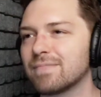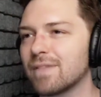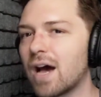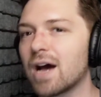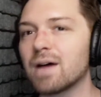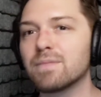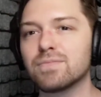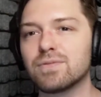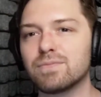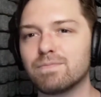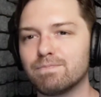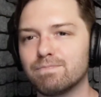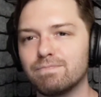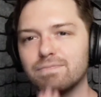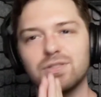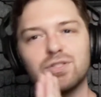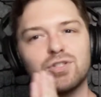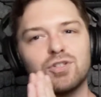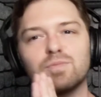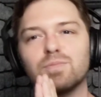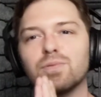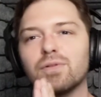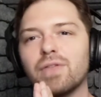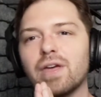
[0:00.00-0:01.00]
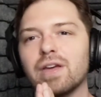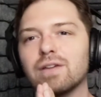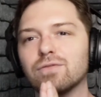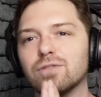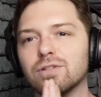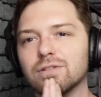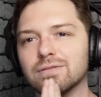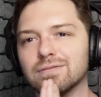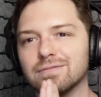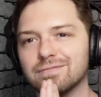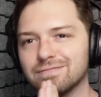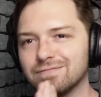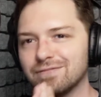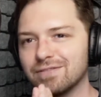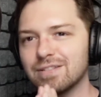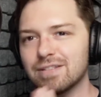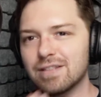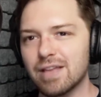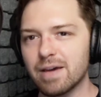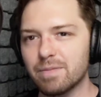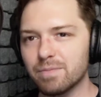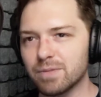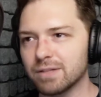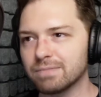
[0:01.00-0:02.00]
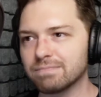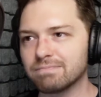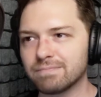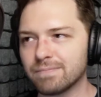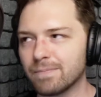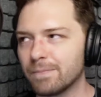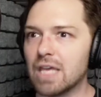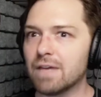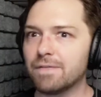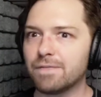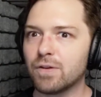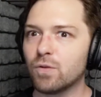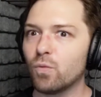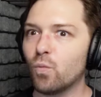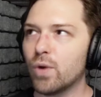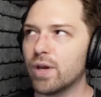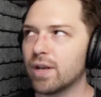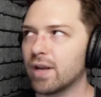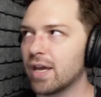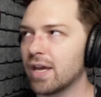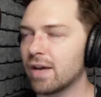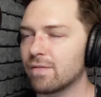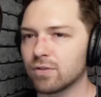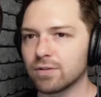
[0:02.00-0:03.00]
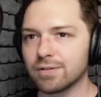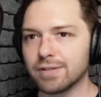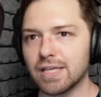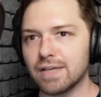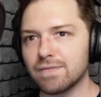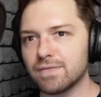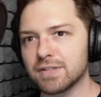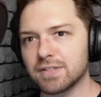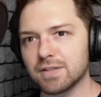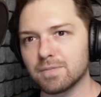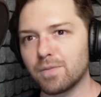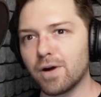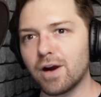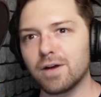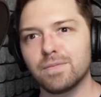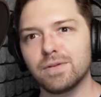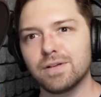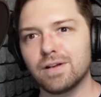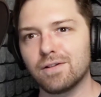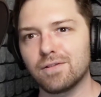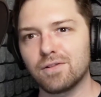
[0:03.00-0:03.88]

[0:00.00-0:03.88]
I'm super thankful to them, and if and when I ever leave this apartment,